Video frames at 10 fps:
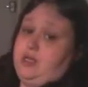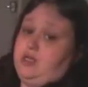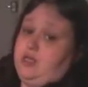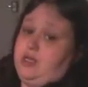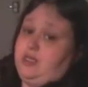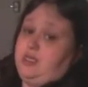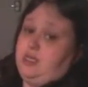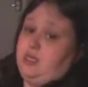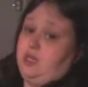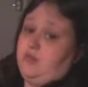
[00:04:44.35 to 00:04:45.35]
As you can see,
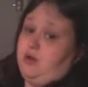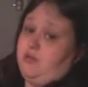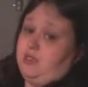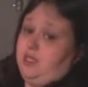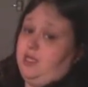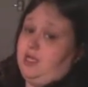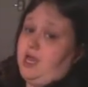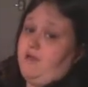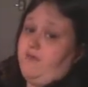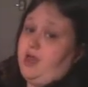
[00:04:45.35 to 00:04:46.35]
you can probably see the
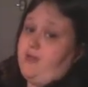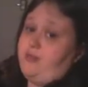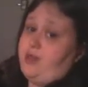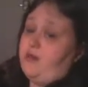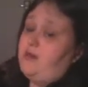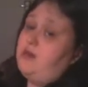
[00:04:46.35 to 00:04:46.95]
cat flap there.